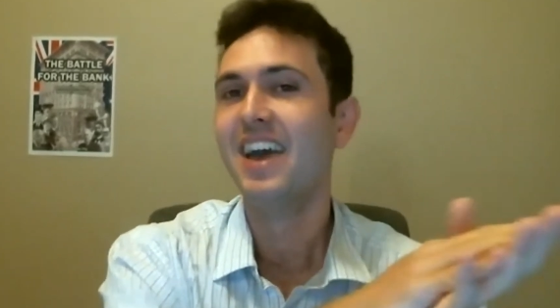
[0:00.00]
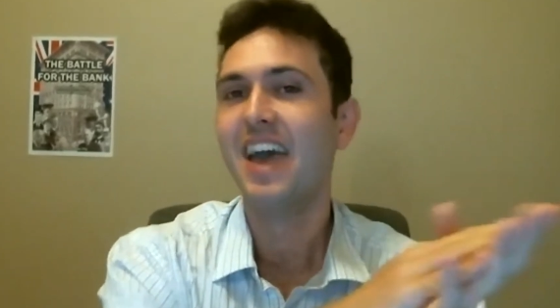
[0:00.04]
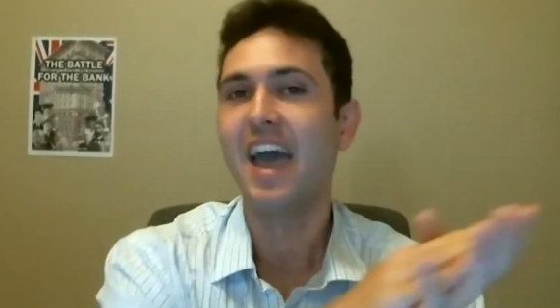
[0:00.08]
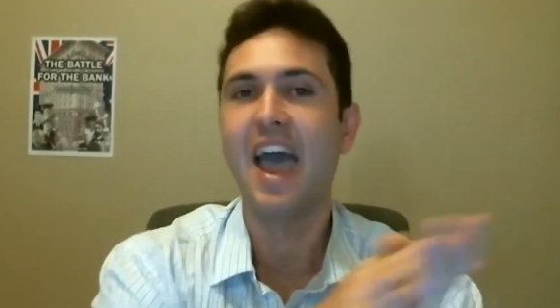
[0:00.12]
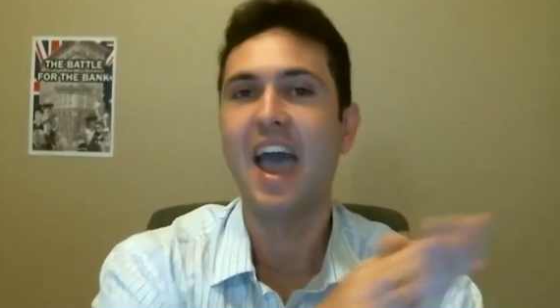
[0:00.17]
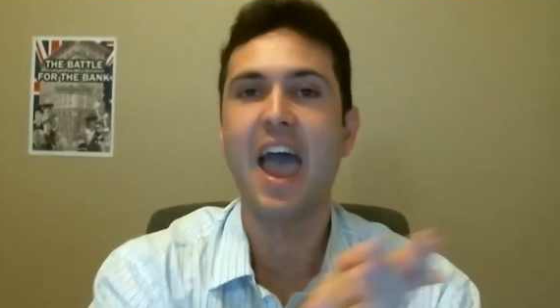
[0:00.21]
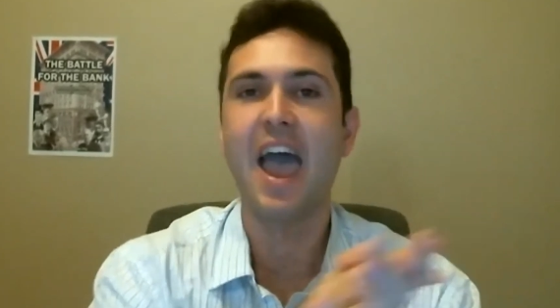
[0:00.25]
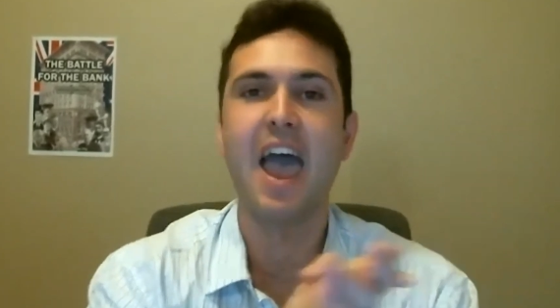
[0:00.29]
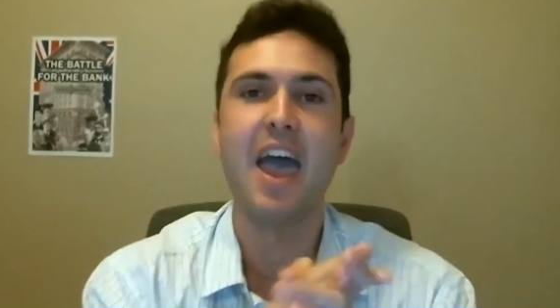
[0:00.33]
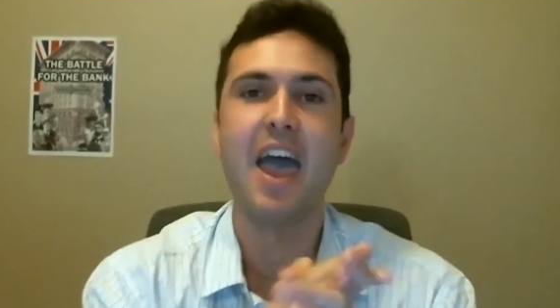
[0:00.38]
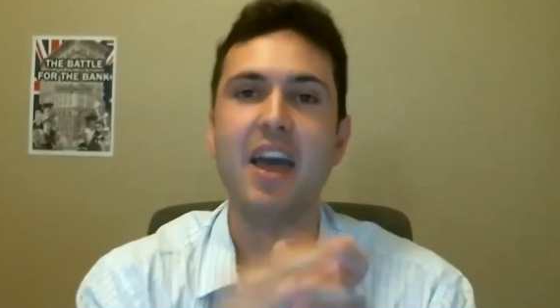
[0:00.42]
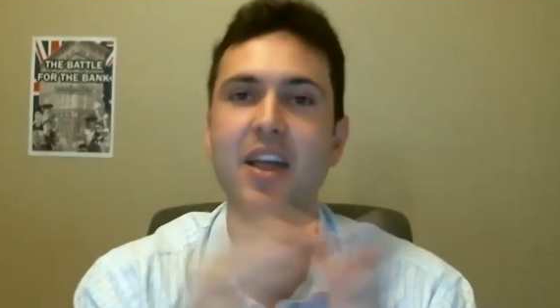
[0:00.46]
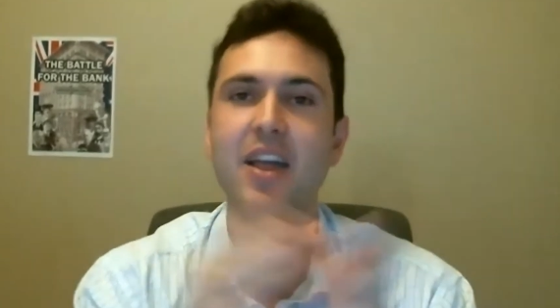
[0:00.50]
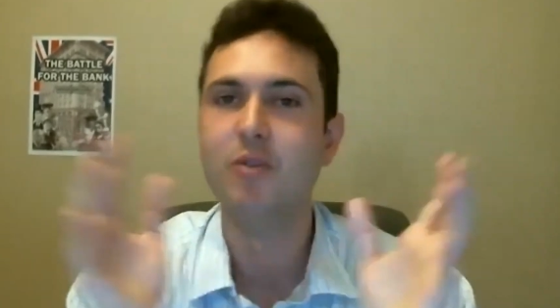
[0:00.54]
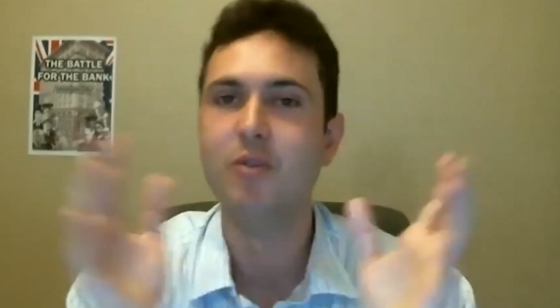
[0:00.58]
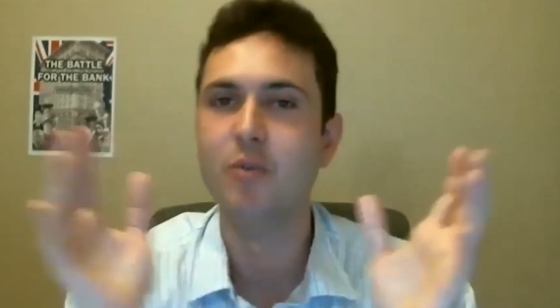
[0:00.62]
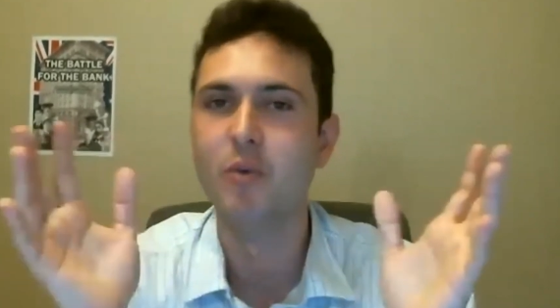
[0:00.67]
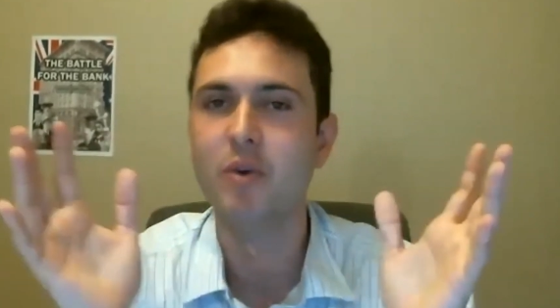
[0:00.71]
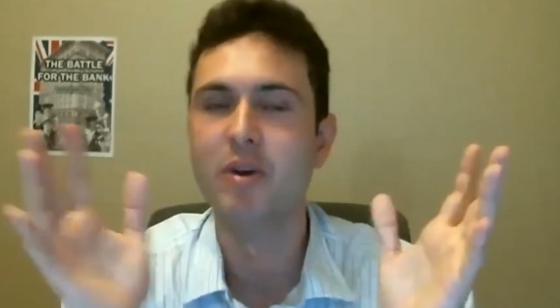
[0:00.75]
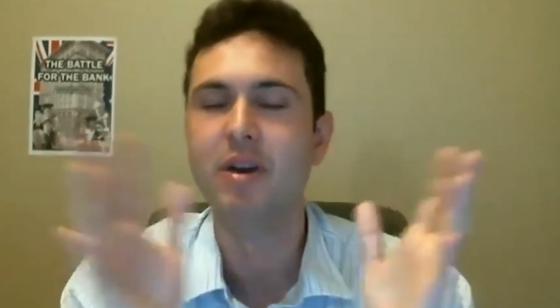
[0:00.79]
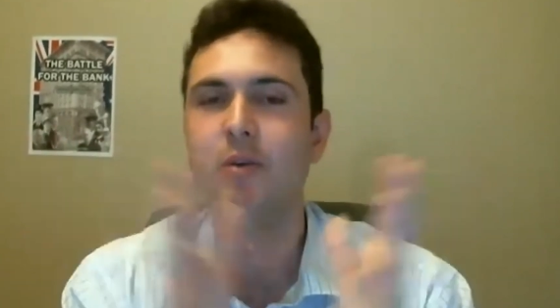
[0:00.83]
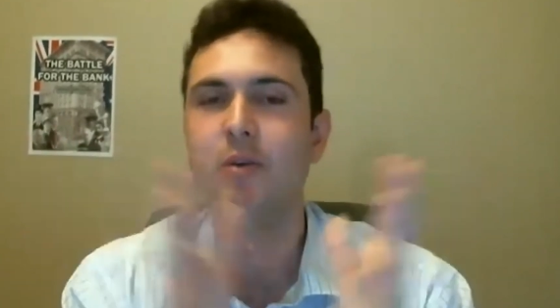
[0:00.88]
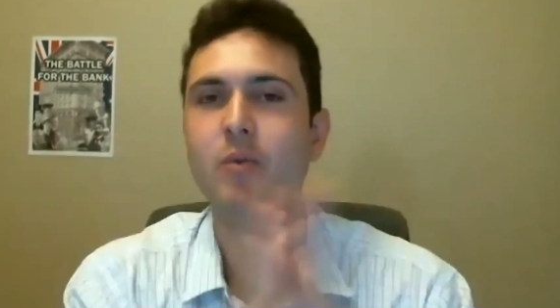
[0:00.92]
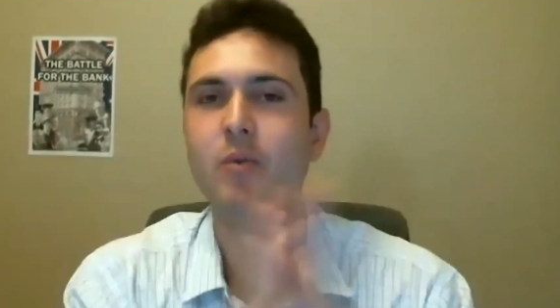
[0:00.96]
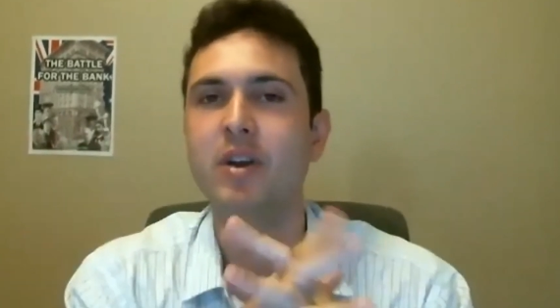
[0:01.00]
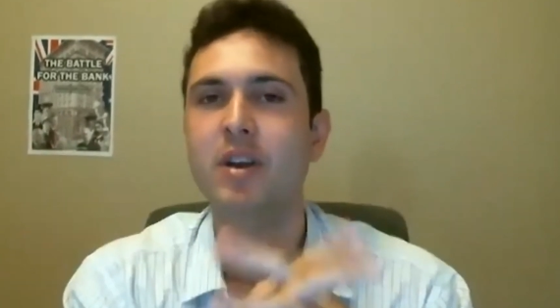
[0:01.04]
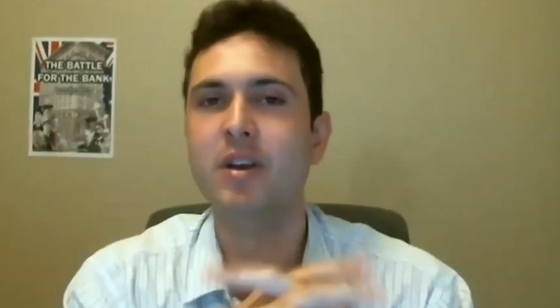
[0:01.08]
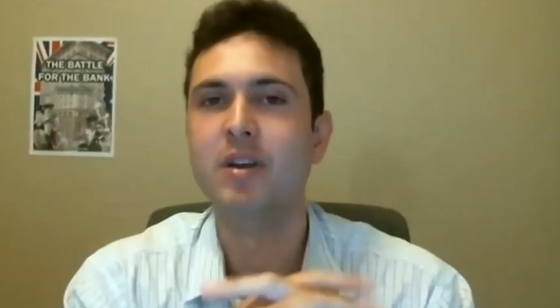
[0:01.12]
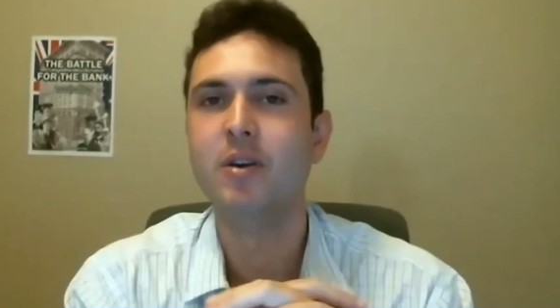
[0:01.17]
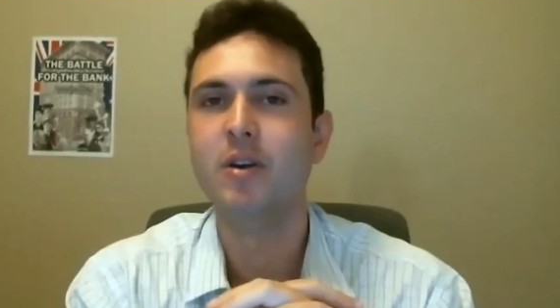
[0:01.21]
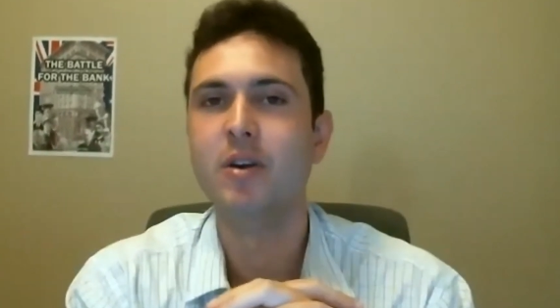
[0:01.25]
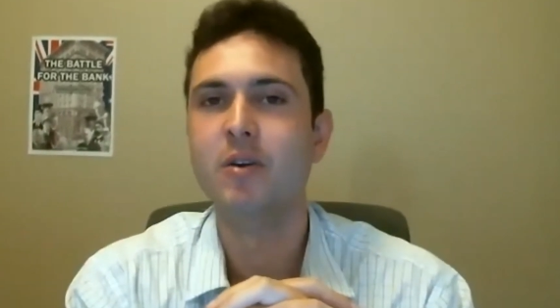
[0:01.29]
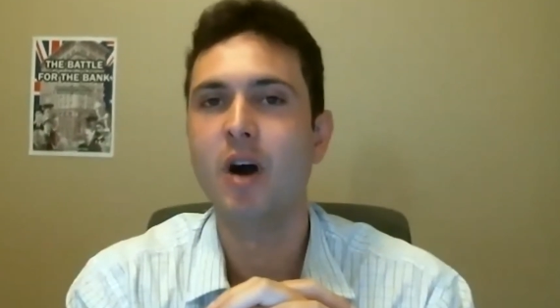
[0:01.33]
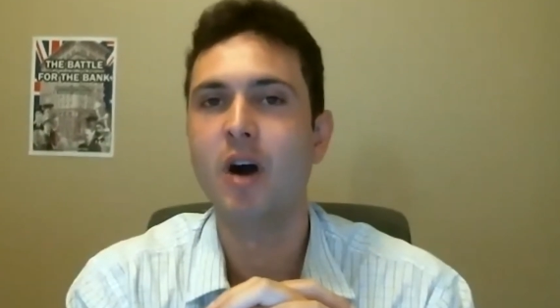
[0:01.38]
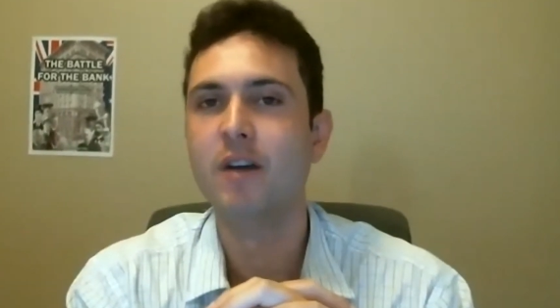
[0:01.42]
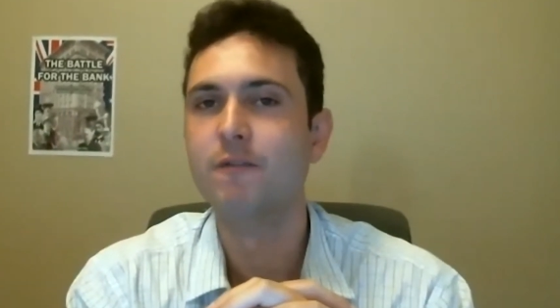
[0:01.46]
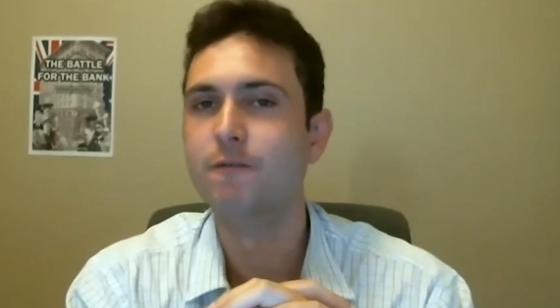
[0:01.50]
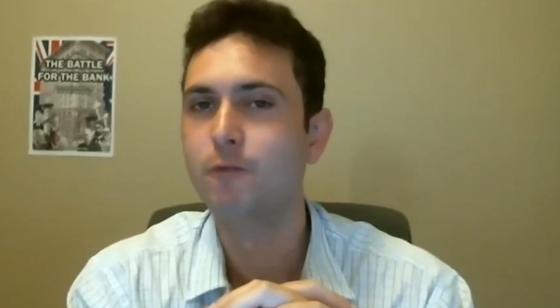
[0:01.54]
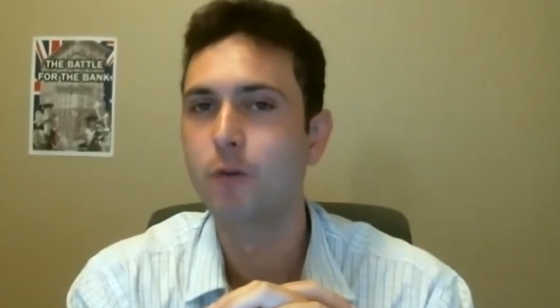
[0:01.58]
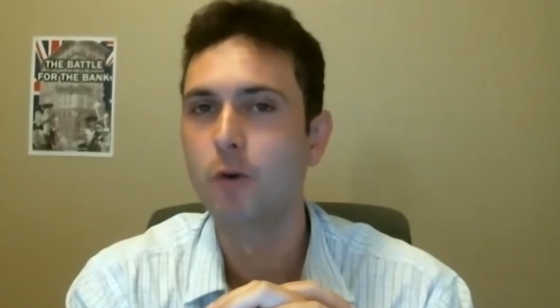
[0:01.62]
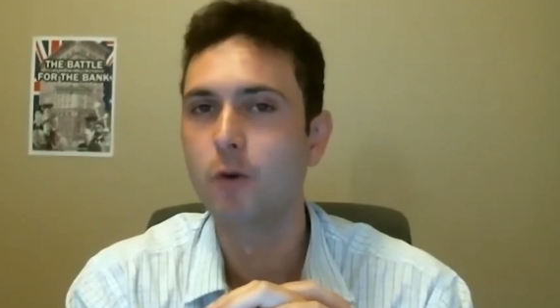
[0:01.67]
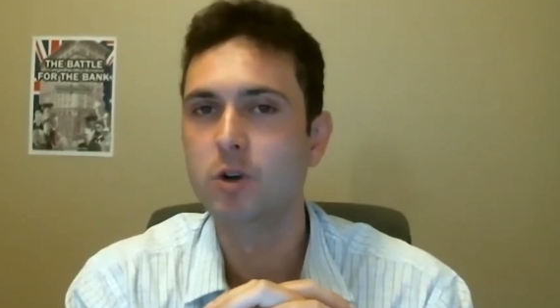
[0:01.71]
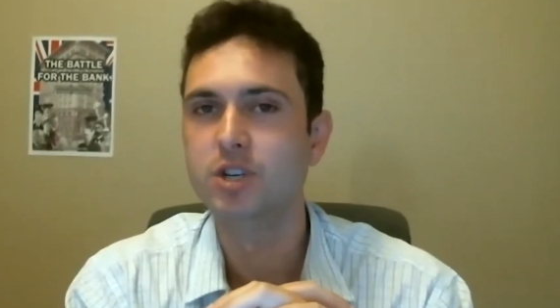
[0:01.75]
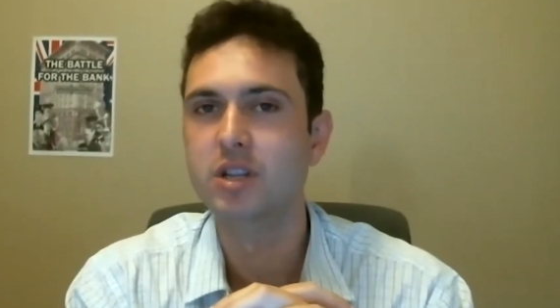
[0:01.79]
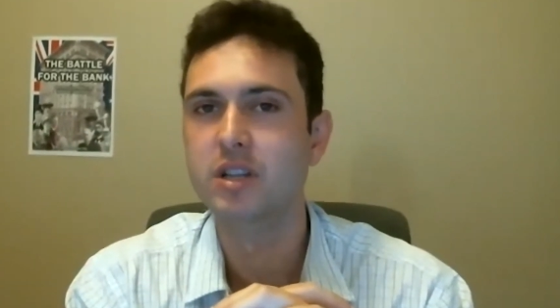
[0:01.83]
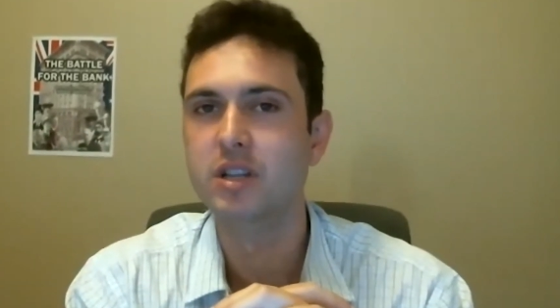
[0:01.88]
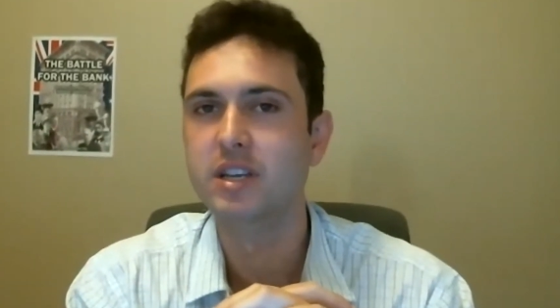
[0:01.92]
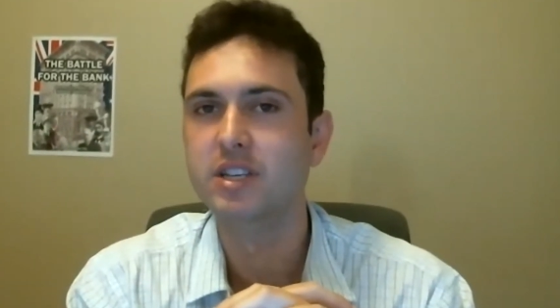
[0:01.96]
and we
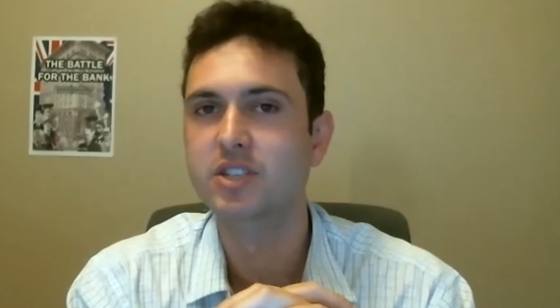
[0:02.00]
unfortunately